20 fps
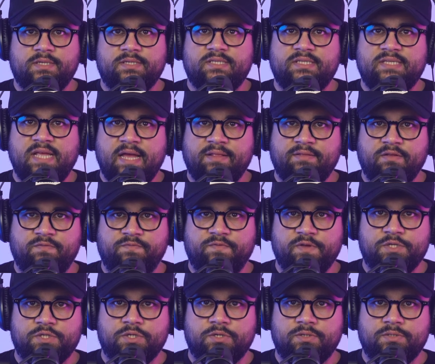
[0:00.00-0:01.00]
standout
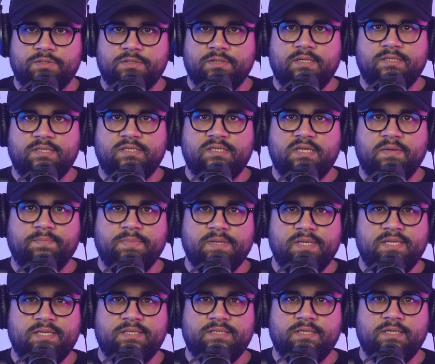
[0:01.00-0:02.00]
features is its
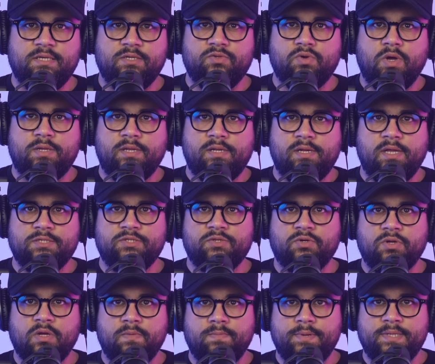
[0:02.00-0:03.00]
ability to analyze your
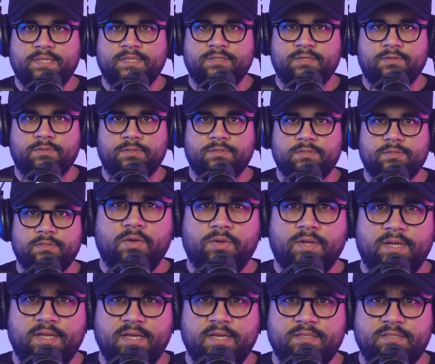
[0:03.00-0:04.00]
competitors. You
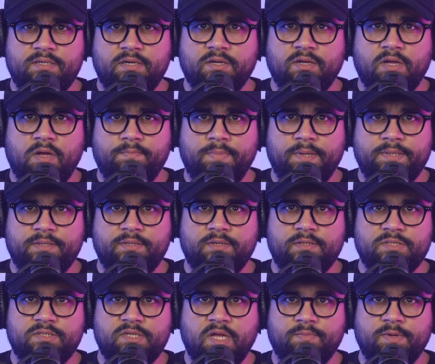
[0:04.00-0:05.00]
can enter a
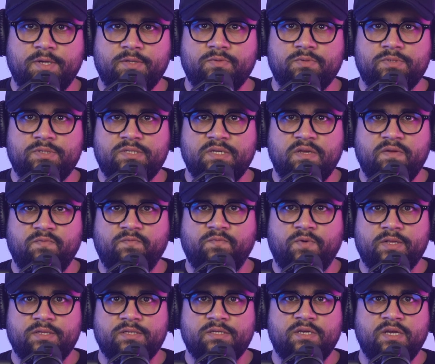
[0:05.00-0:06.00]
competitor's domain to see
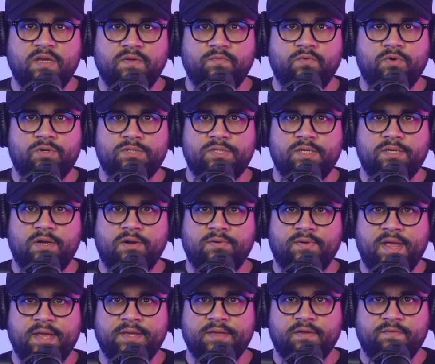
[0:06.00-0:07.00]
what keywords they are
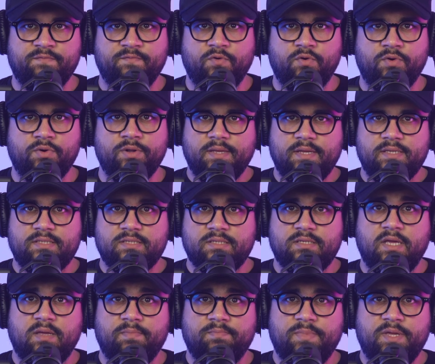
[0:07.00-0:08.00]
ranking for. This
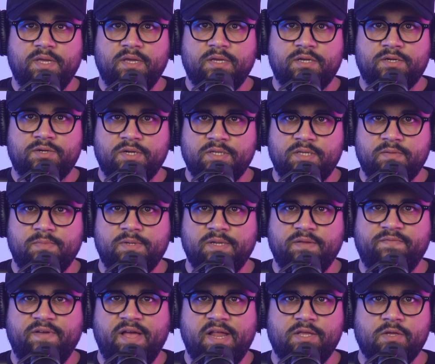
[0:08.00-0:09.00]
can be incredibly
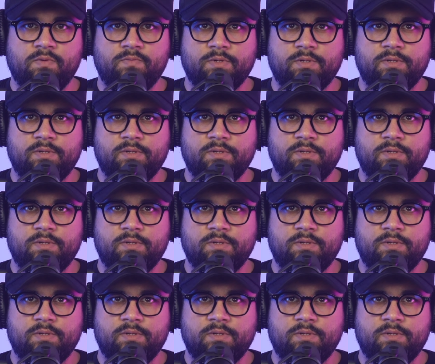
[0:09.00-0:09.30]
valuable